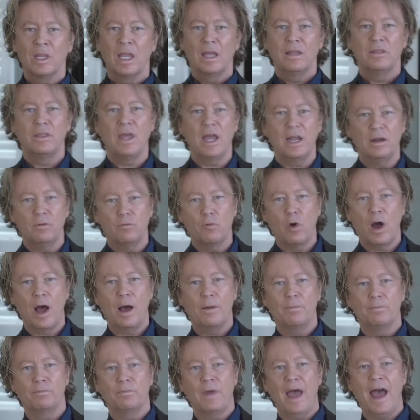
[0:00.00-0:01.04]
that
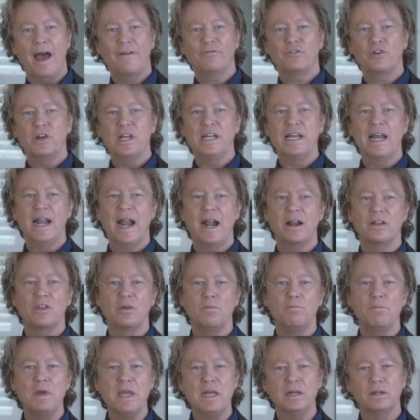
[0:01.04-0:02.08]
um, after he got out of the
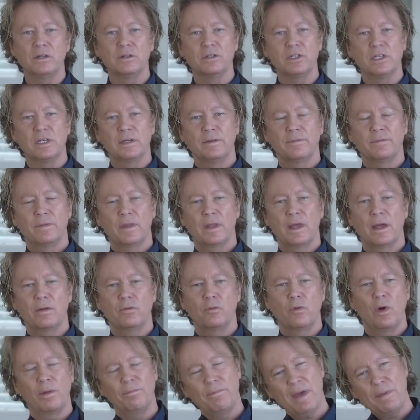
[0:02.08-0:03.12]
Beatles,
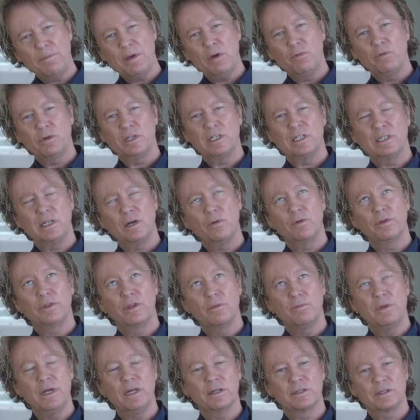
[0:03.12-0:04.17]
well, maybe it was still with
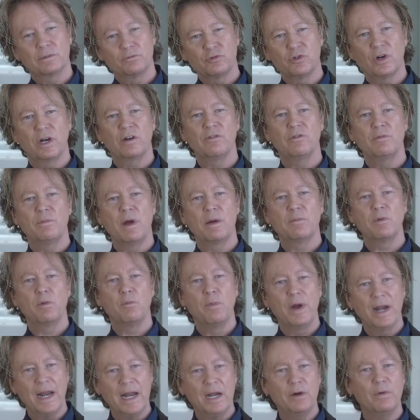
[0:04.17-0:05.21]
the Beatles, I'm trying to remember.
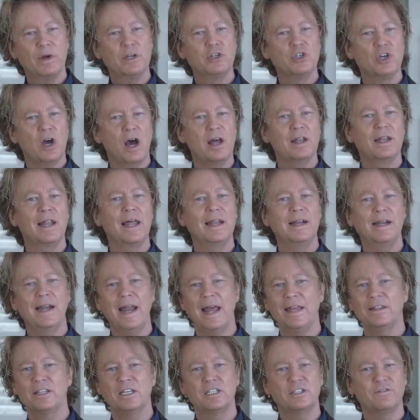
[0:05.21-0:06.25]
But anyway, John Lennon
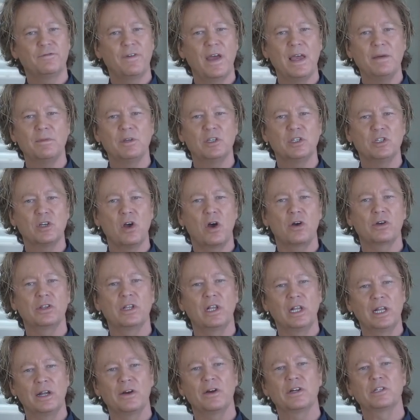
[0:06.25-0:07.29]
had this famous song, and
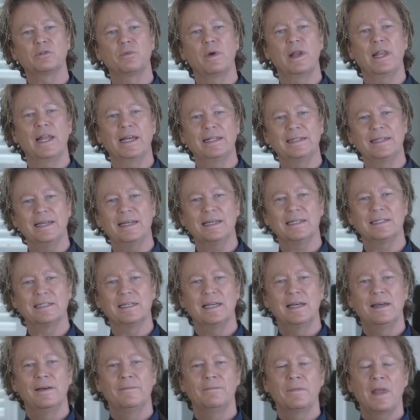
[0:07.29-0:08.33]
the lyrics went like
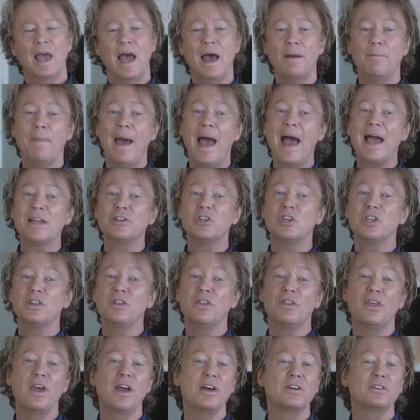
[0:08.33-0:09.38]
this
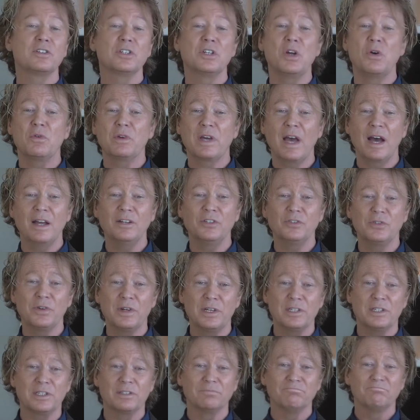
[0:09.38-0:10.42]
Imagine there's no
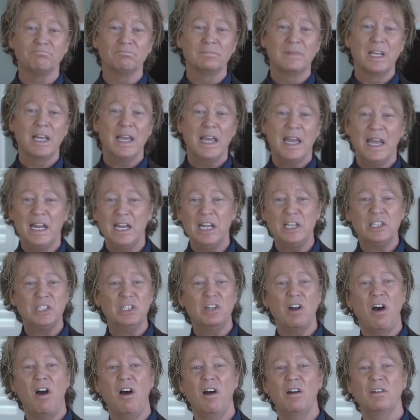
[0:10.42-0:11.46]
countries. It isn't
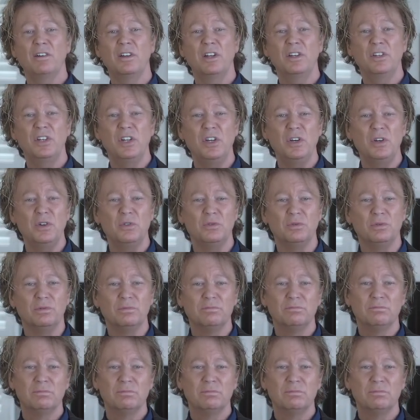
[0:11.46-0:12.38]
hard to do,